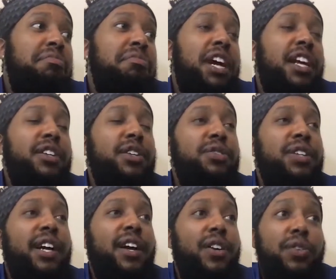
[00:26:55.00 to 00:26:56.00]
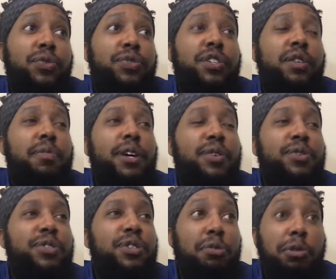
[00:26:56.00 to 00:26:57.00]
I don't know, like I ain't know shit about New
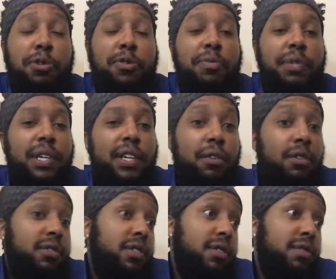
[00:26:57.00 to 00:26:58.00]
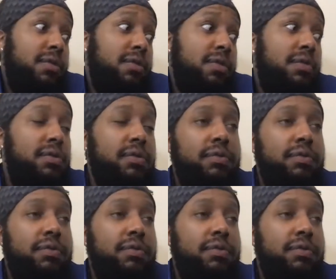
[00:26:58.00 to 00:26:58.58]
Jersey. You know what I'm saying?